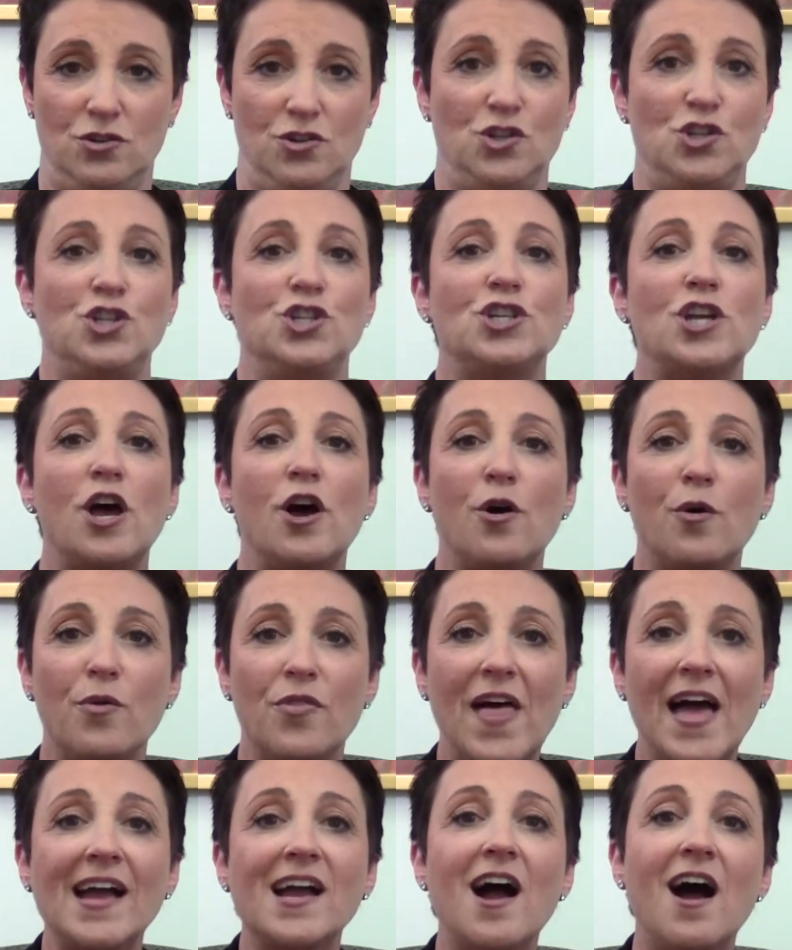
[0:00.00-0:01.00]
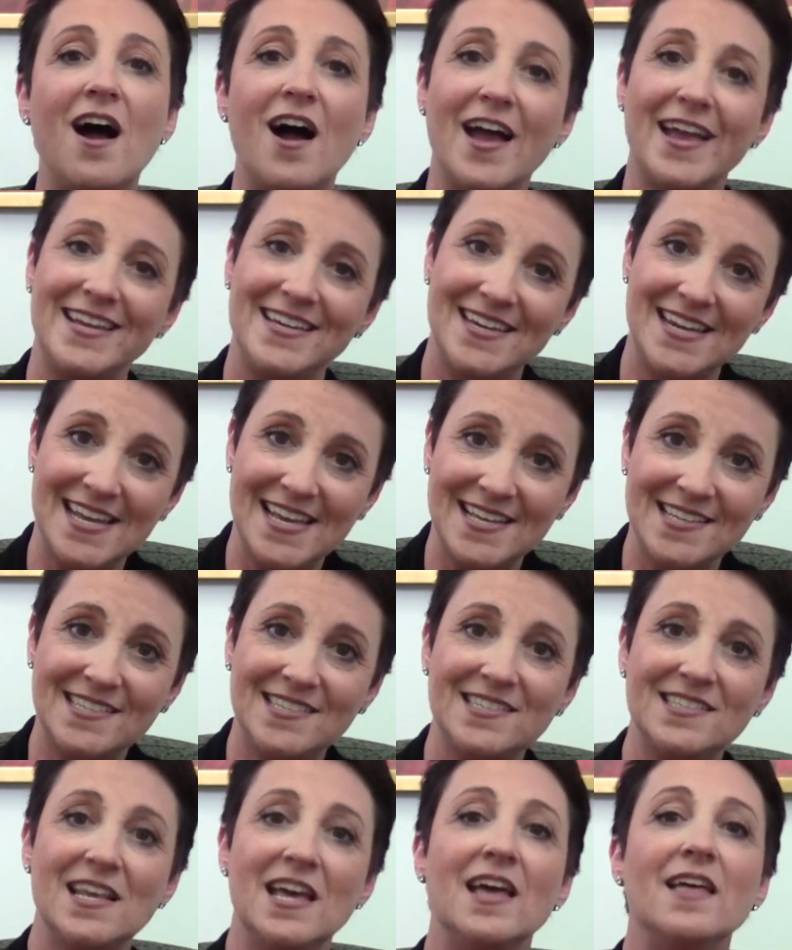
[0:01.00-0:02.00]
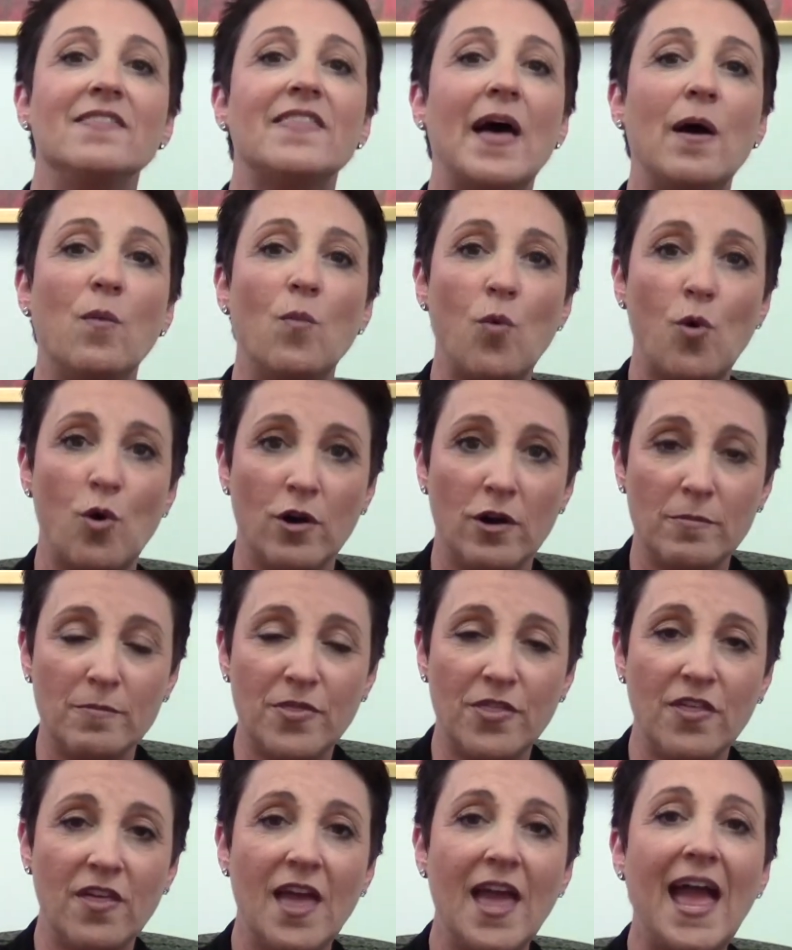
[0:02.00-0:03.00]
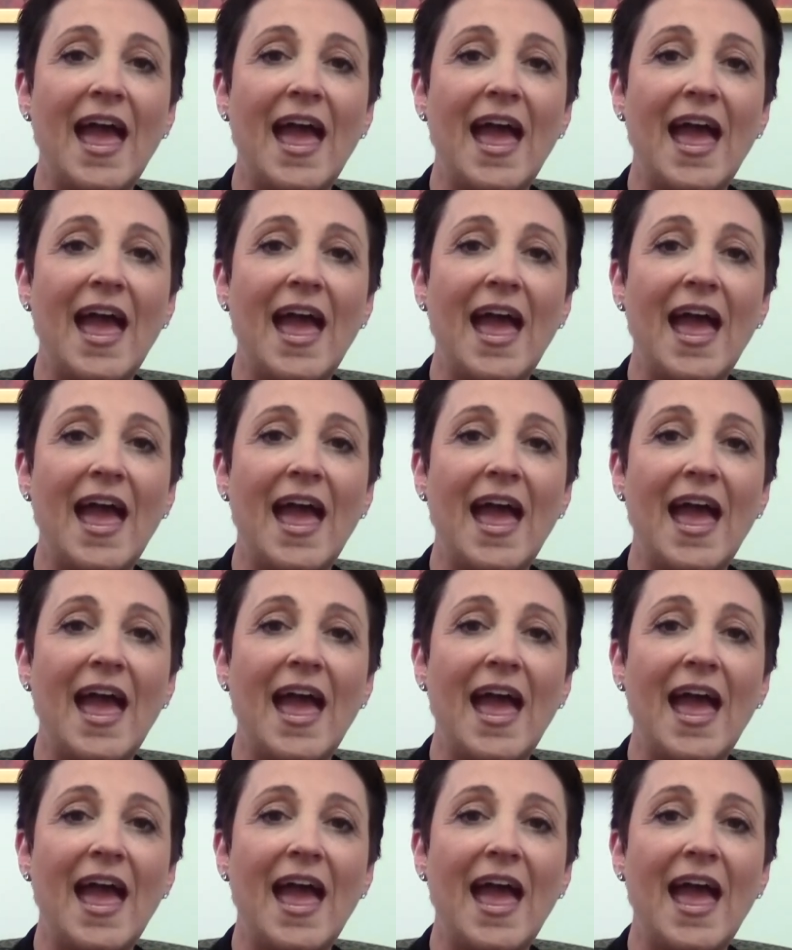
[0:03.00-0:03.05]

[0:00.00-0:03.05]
show that kindness, that warmth,